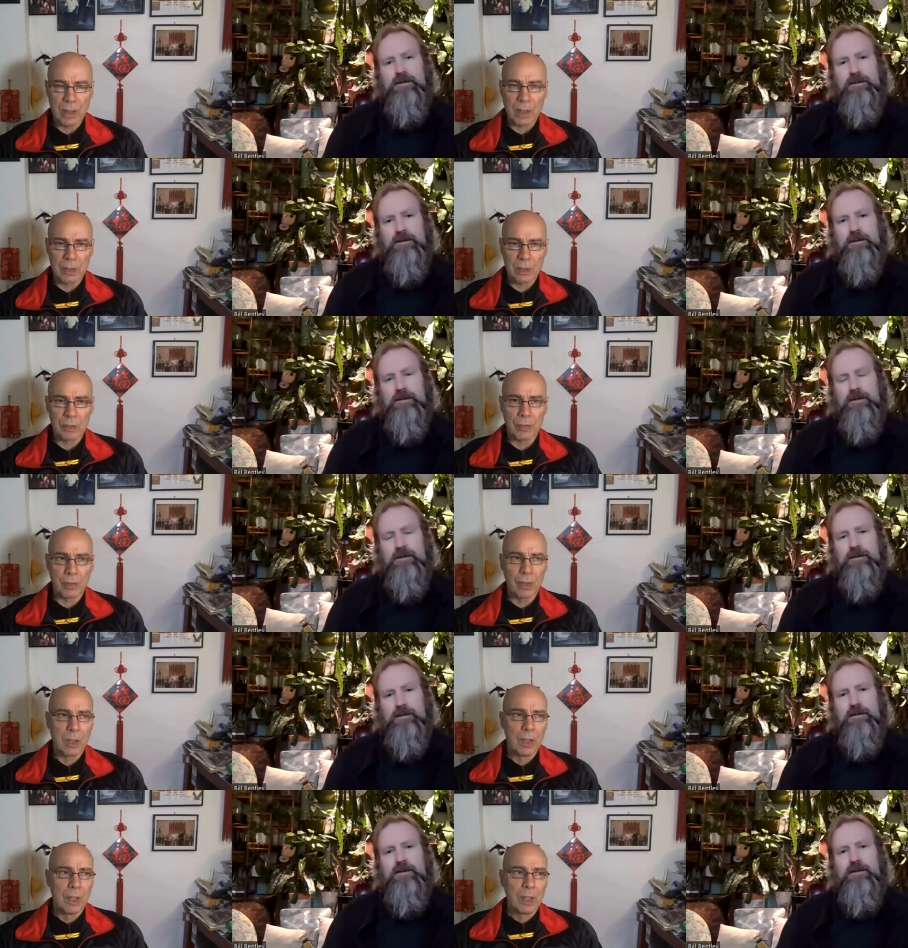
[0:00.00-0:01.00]
Speaker 1: uh, Shifu,
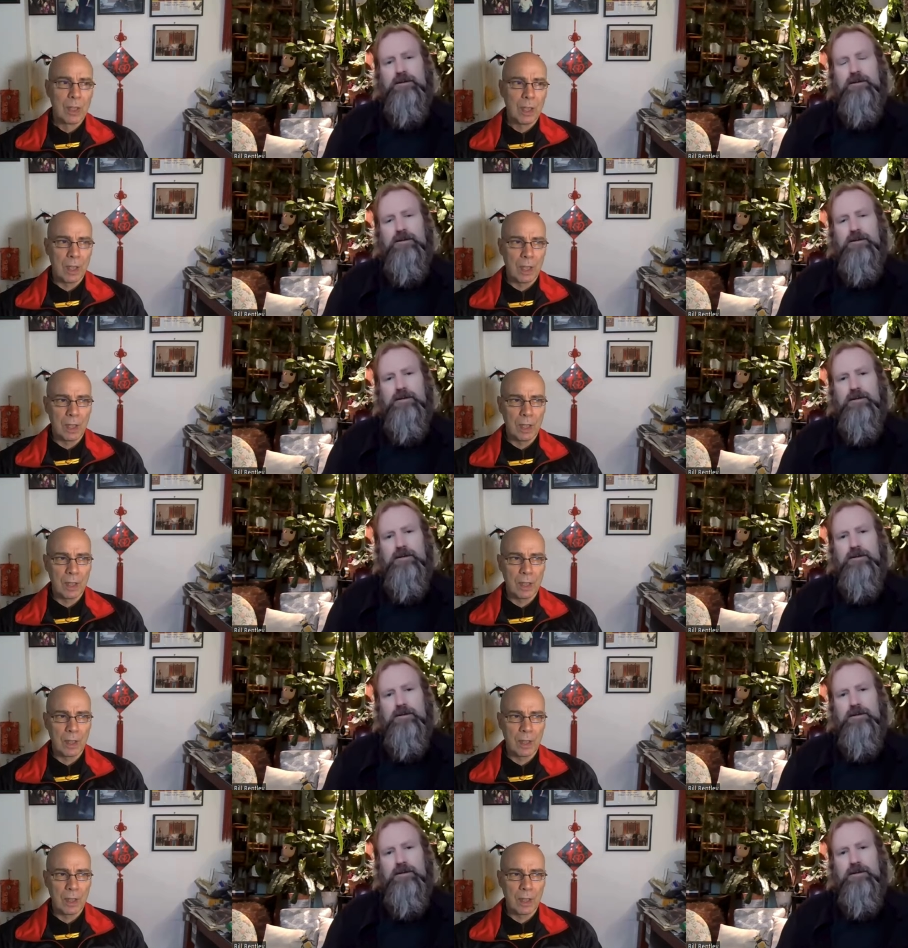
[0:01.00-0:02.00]
uh,
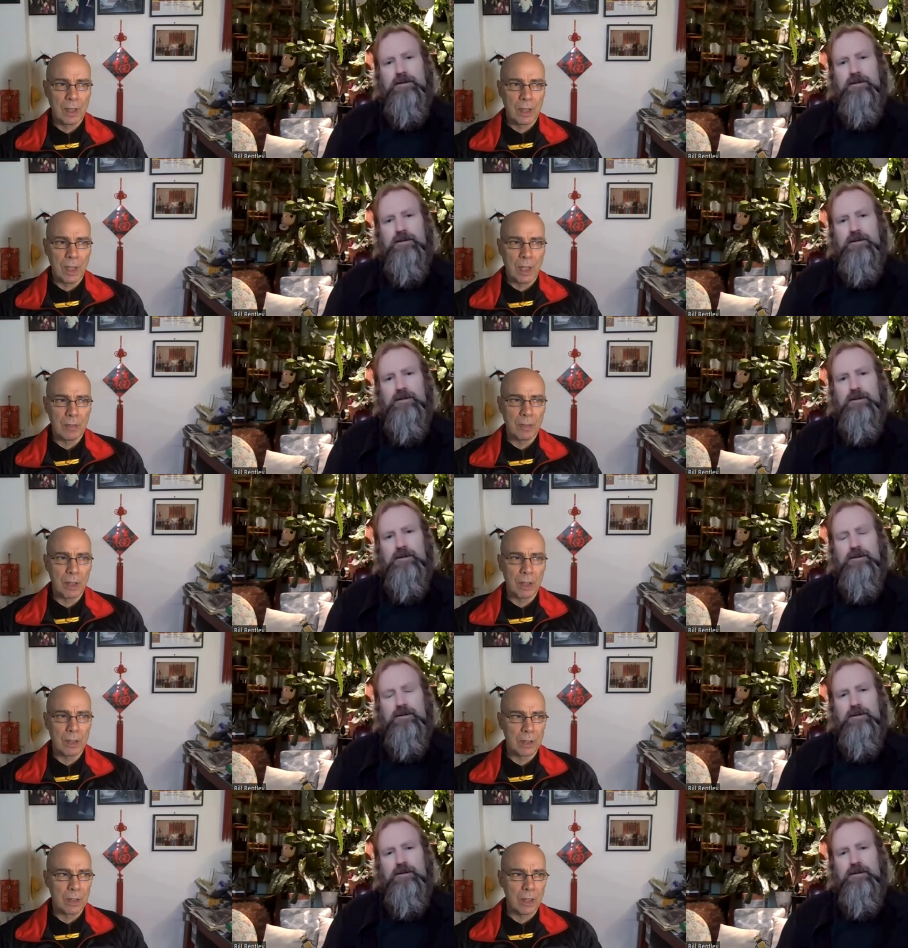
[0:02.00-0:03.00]
I've
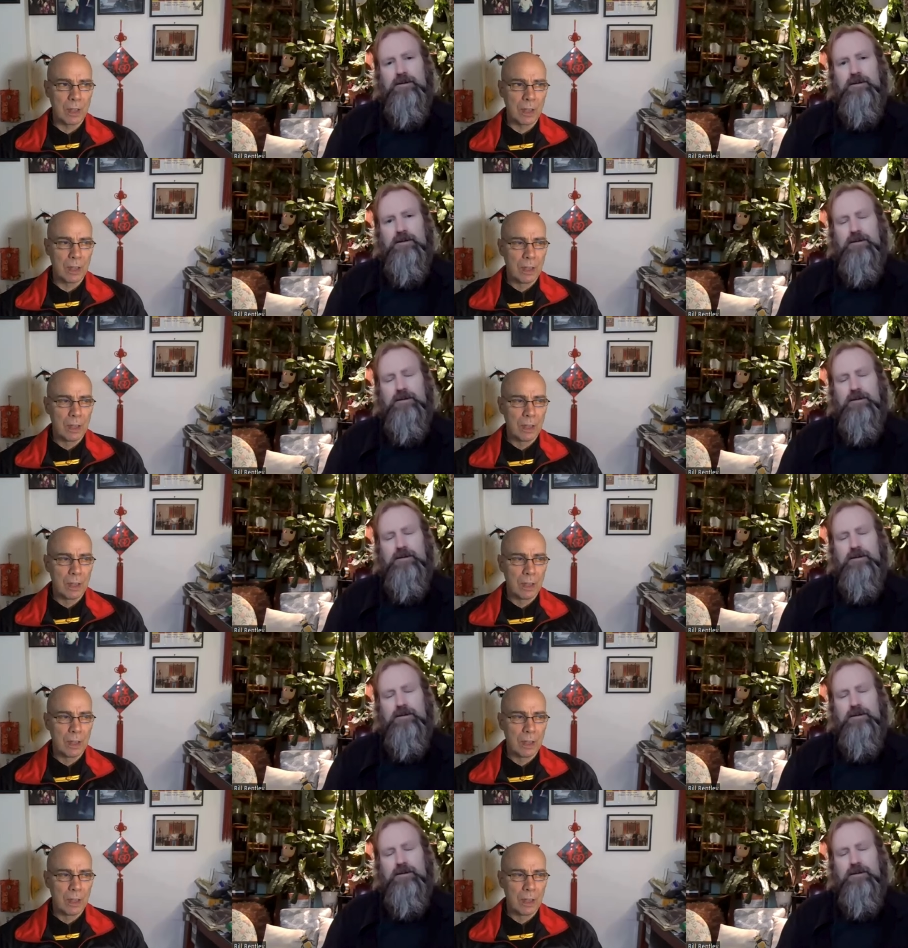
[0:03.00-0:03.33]
learned uh,